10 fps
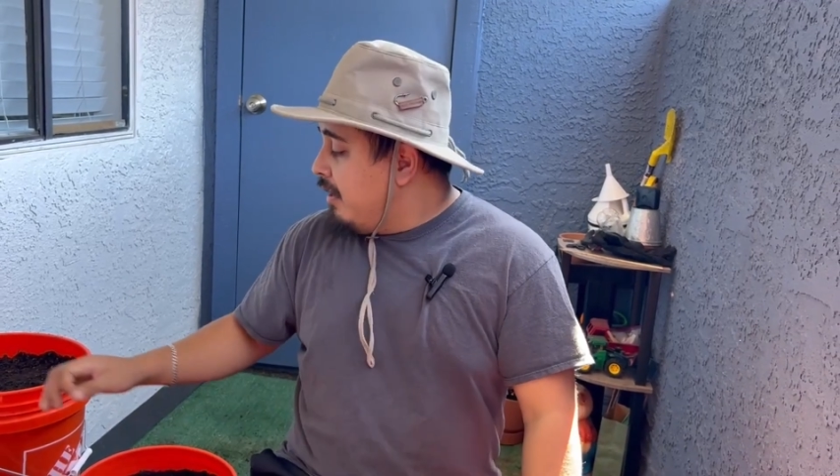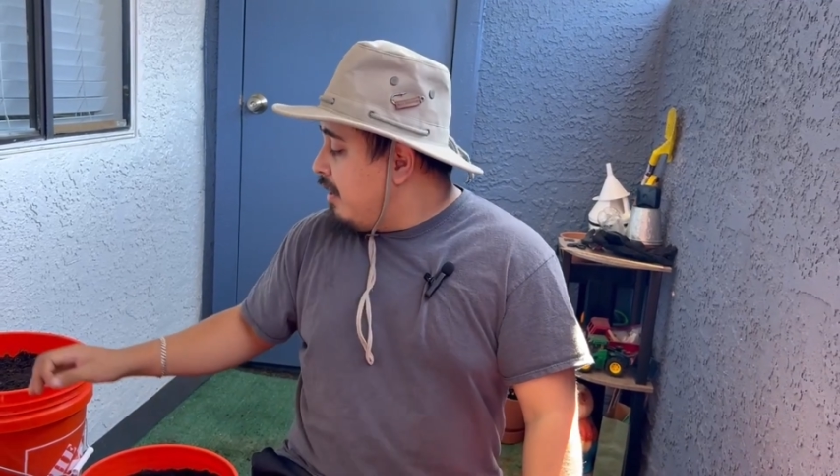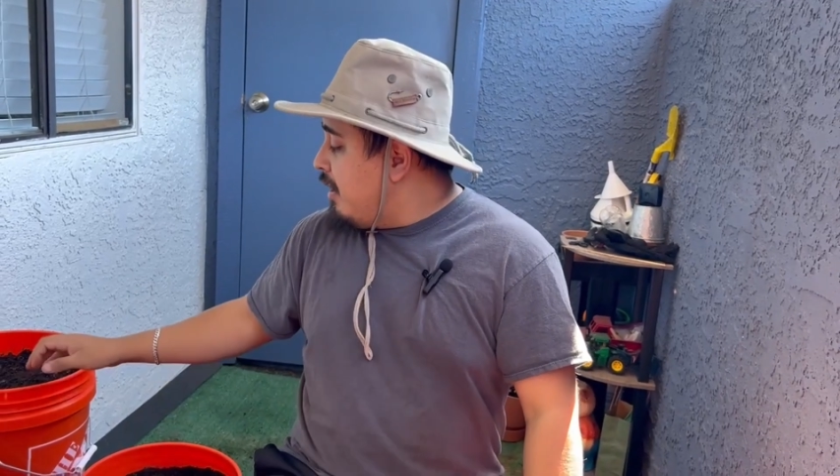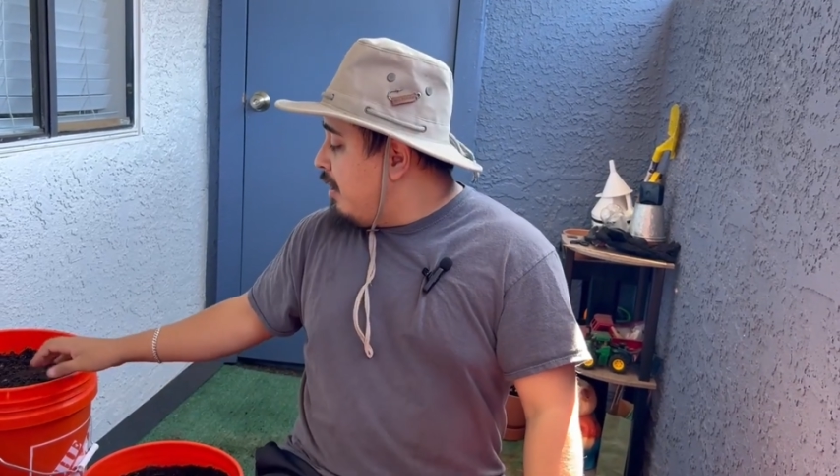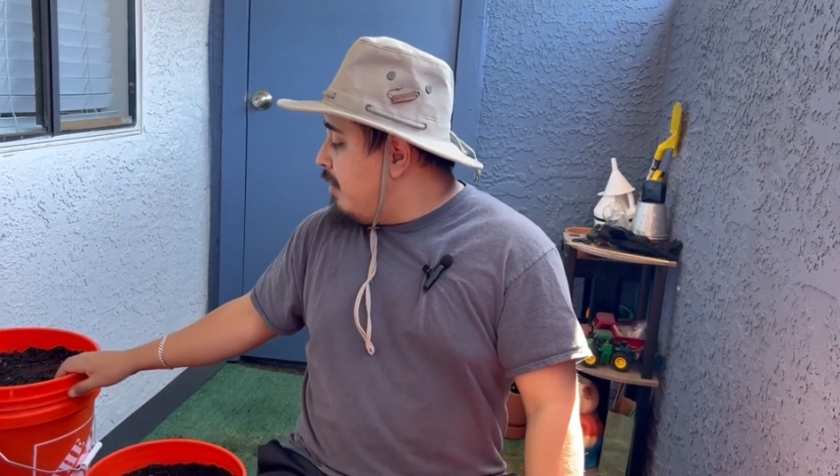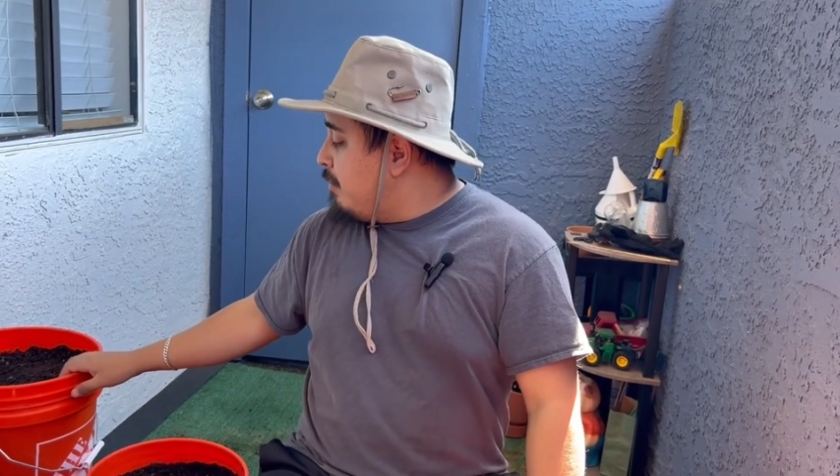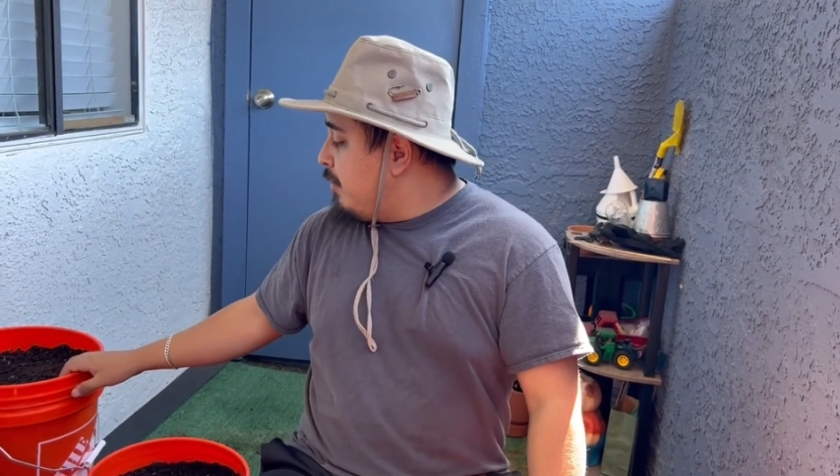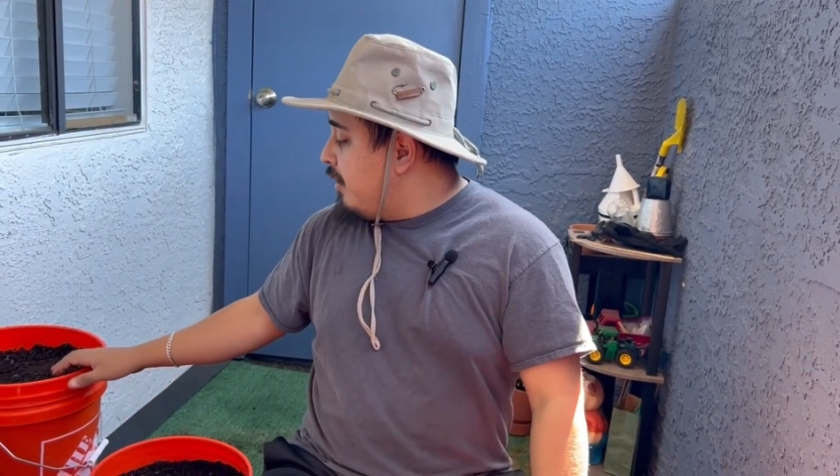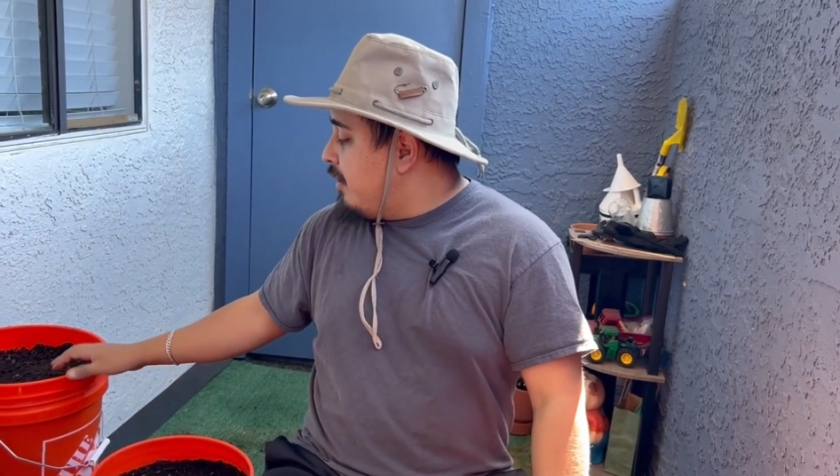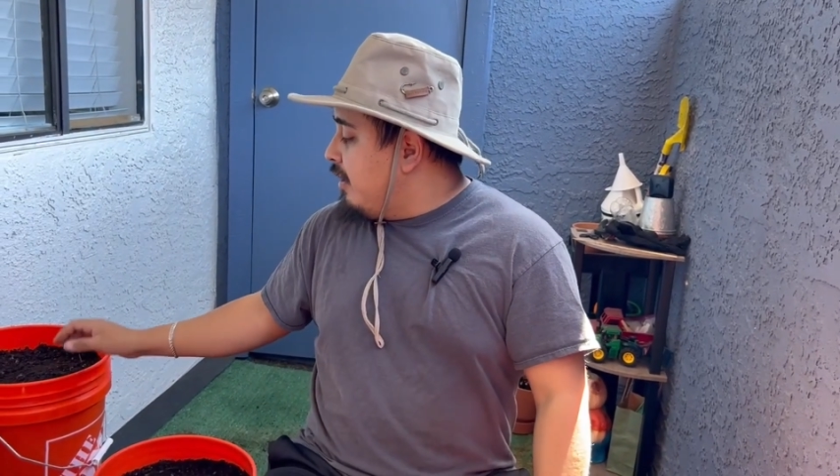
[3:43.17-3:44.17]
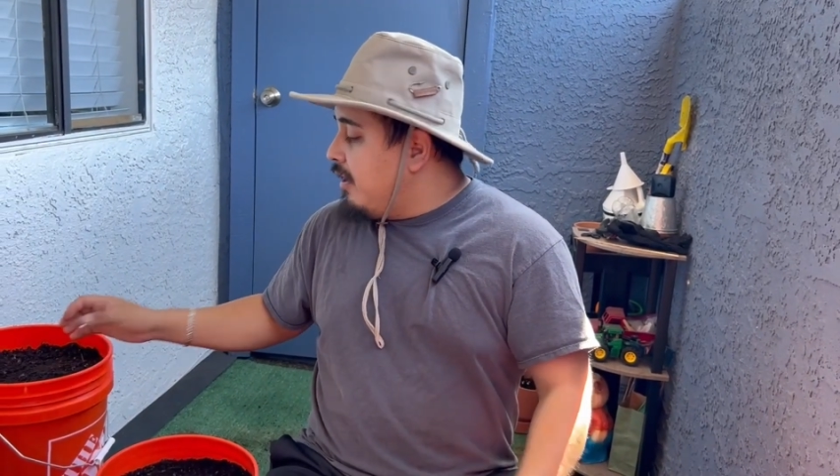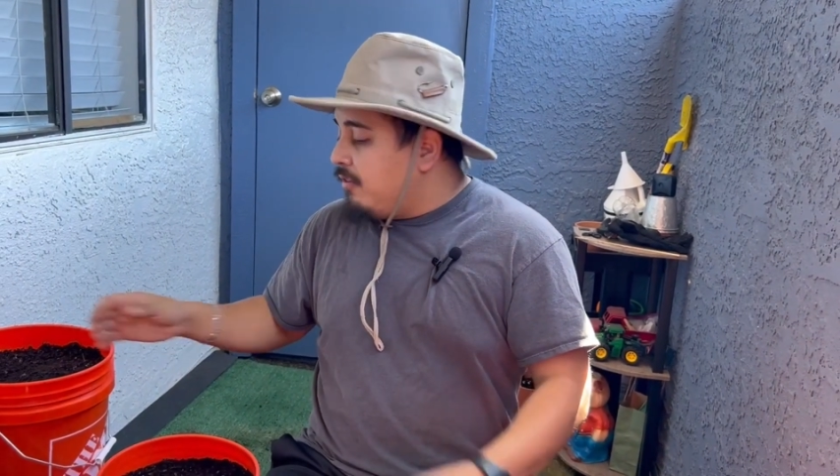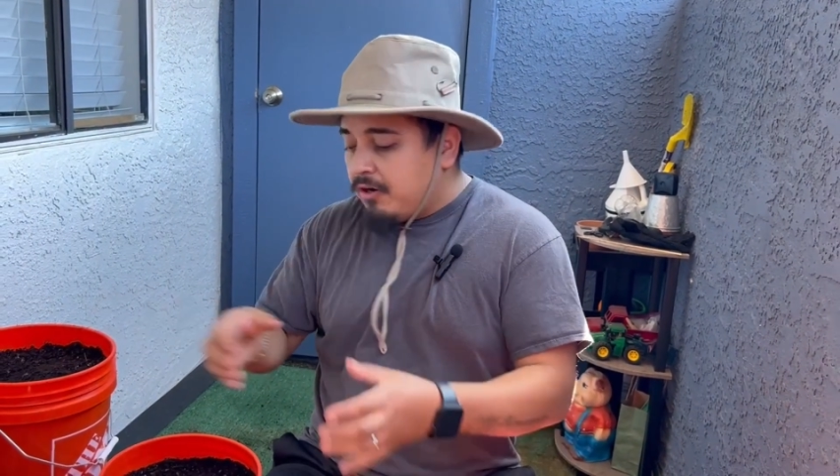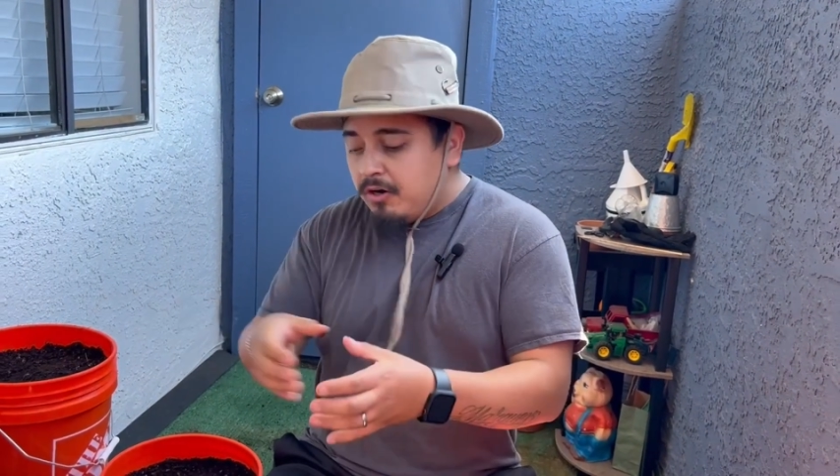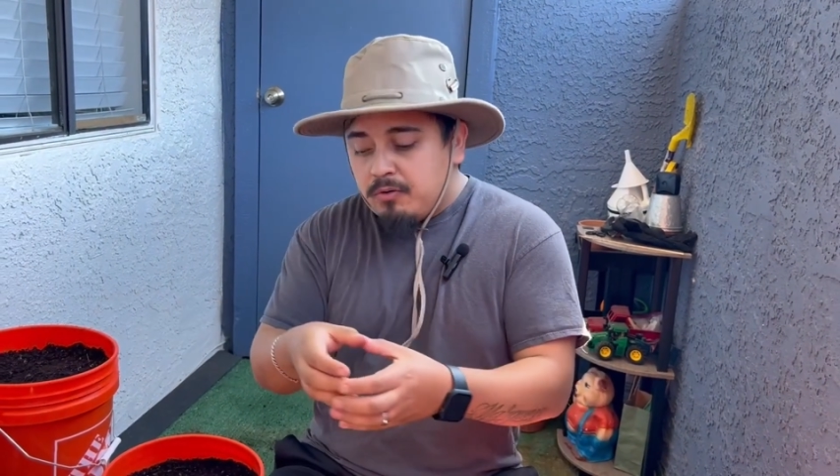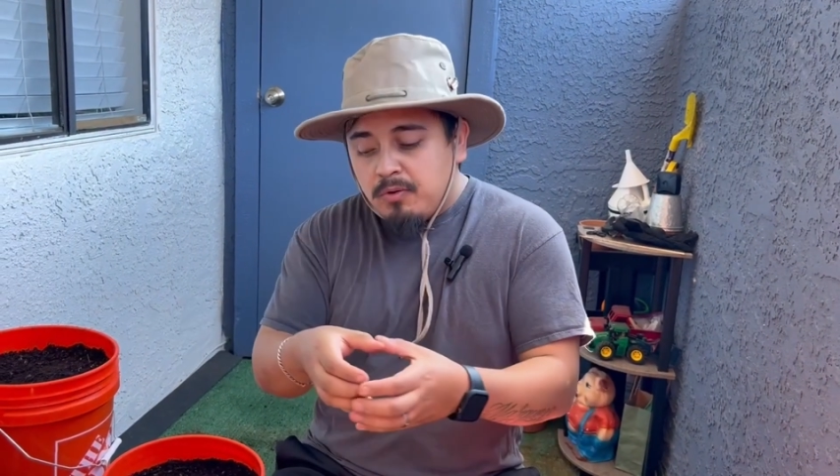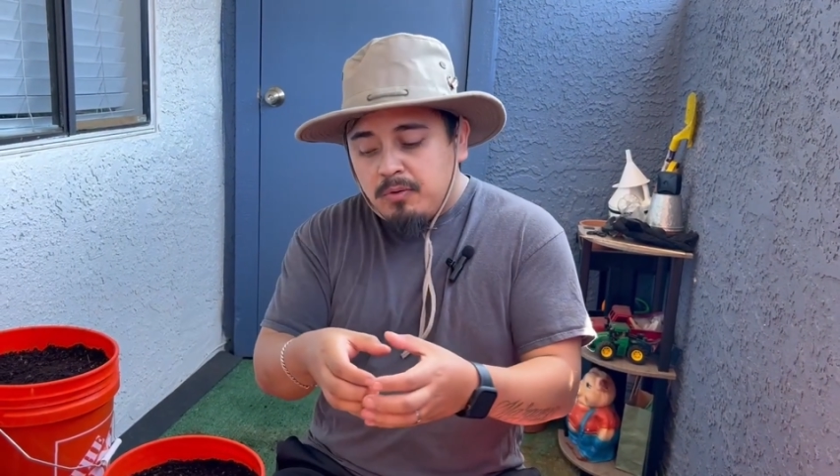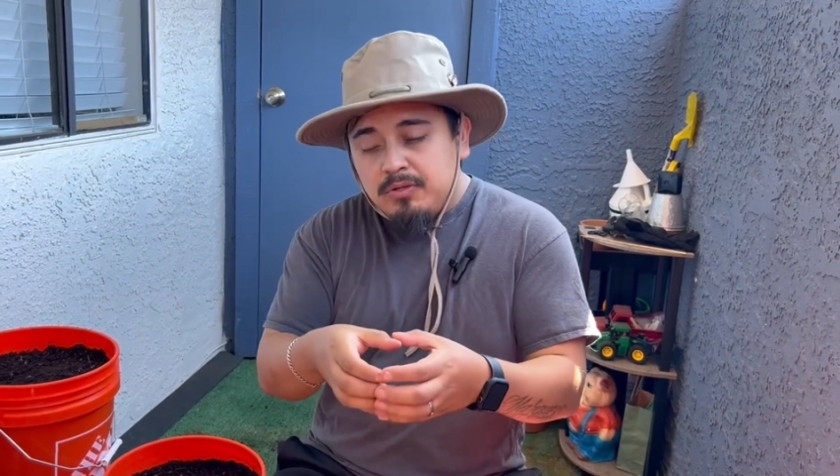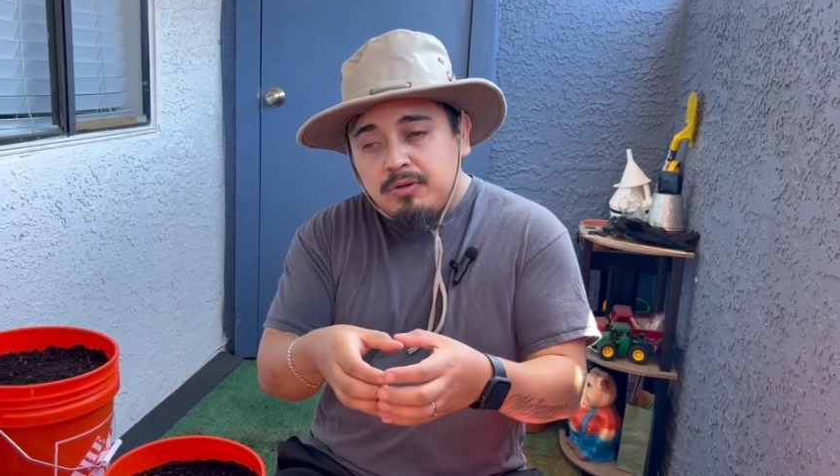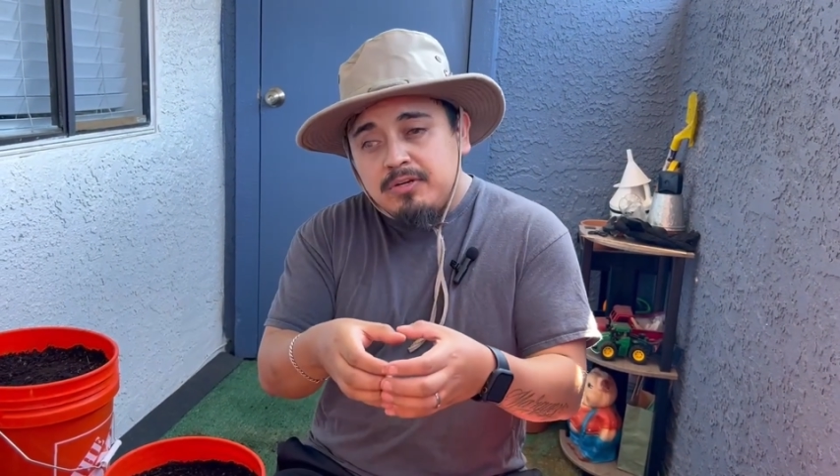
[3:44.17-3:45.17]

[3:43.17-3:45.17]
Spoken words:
But they're gonna grow in little